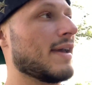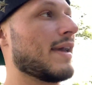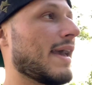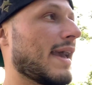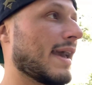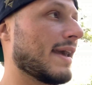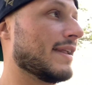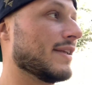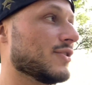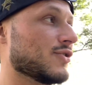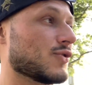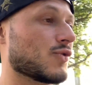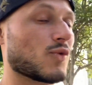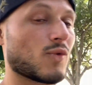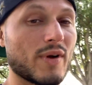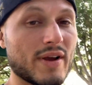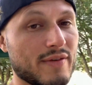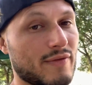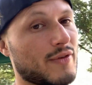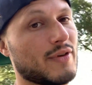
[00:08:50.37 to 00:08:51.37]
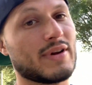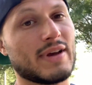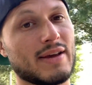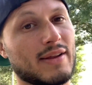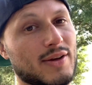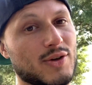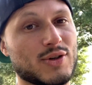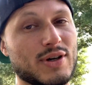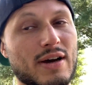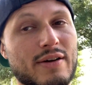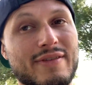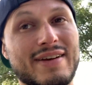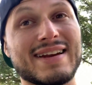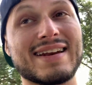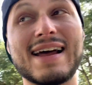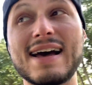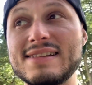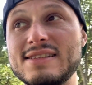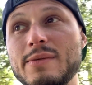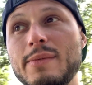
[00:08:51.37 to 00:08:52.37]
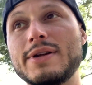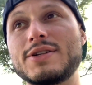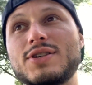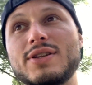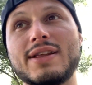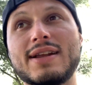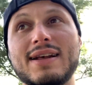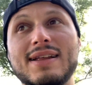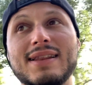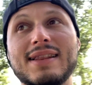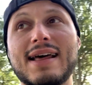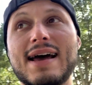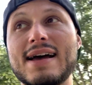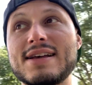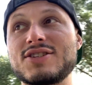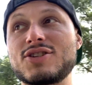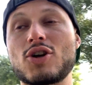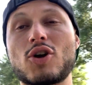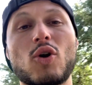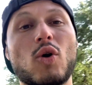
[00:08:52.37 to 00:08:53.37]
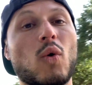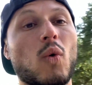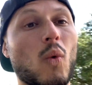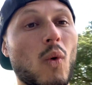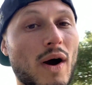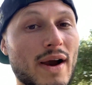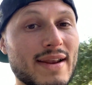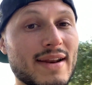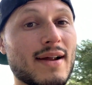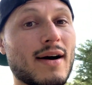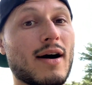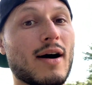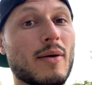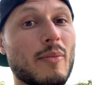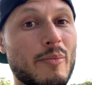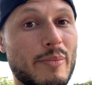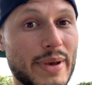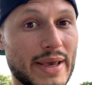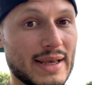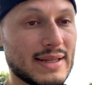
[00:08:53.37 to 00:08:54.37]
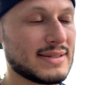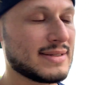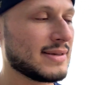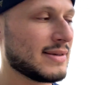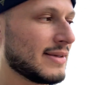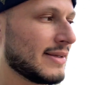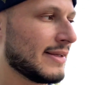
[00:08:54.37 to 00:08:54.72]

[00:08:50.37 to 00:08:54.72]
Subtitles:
and it's great for daily driving, not to mention that it lasts quite a bit.